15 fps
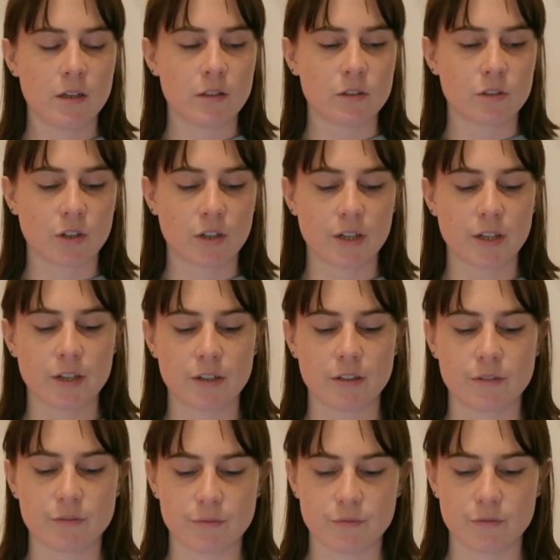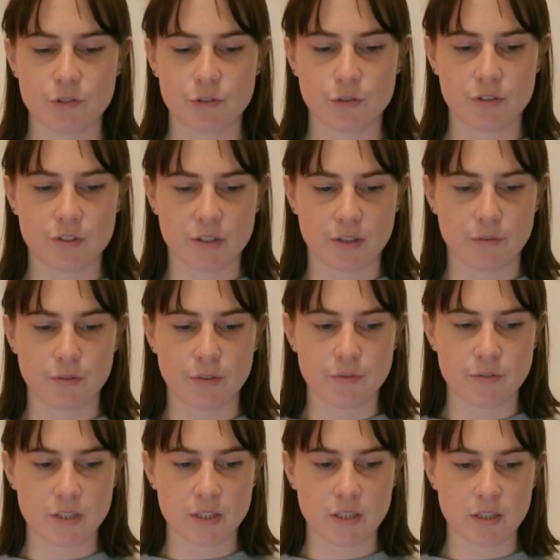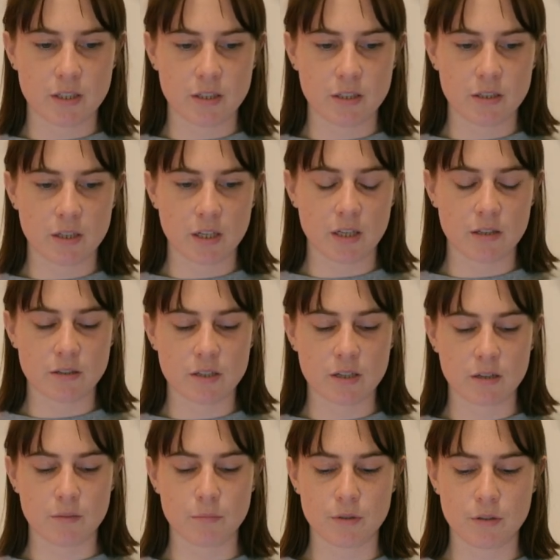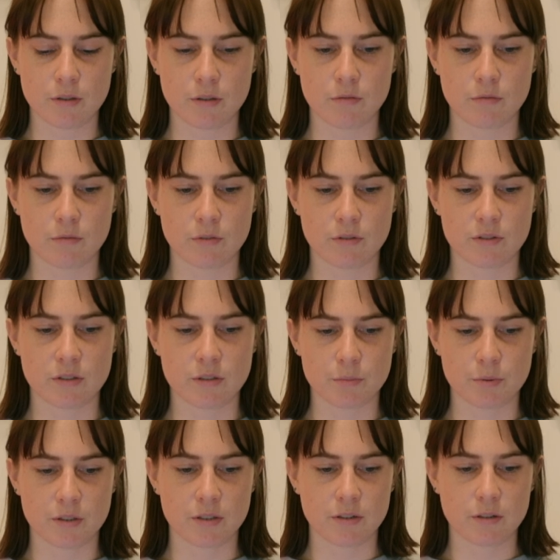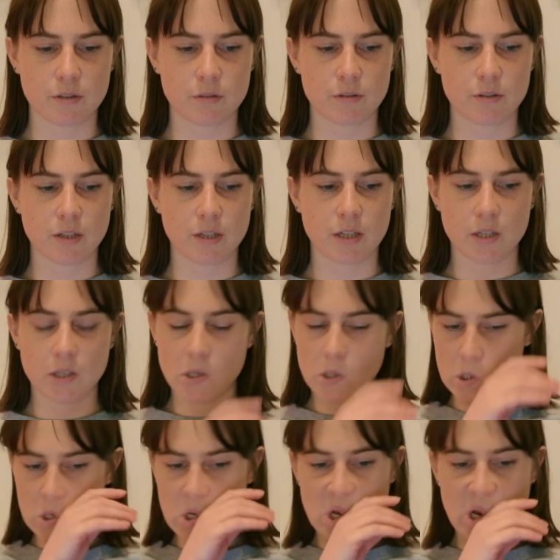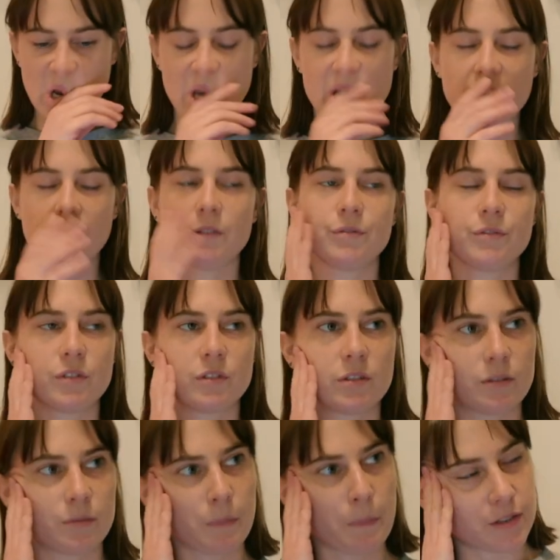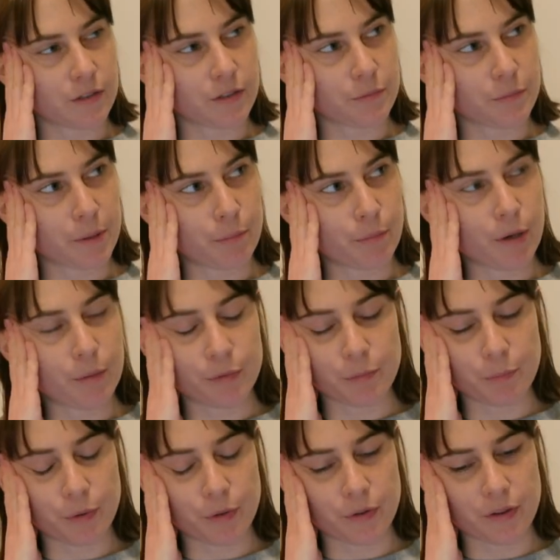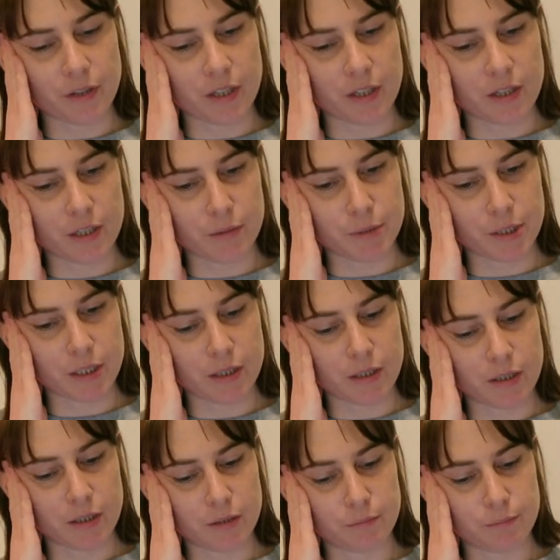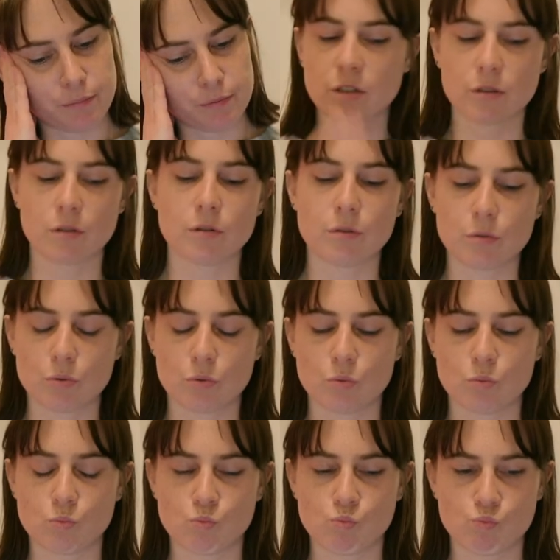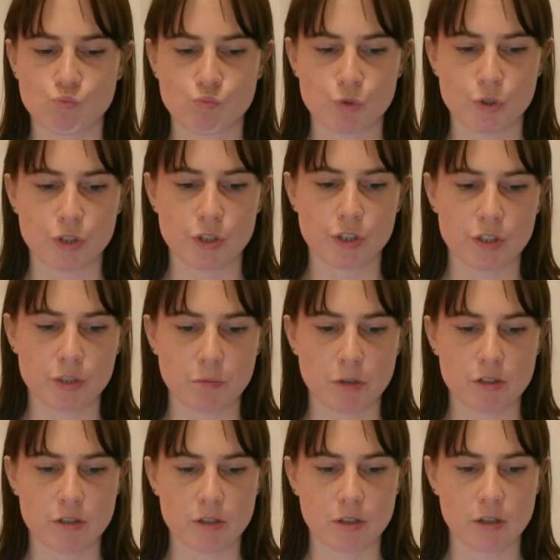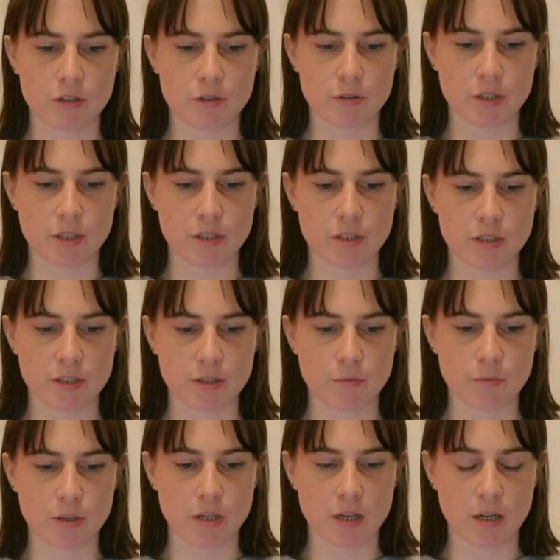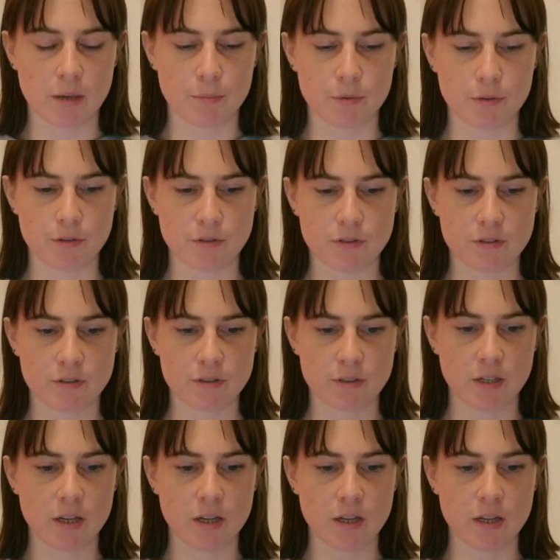Target should stay at 50. Entertainment, we'll still put at 30. Gifts, there's my mom's birthday coming up, so we'll just budget 100 and see what happens.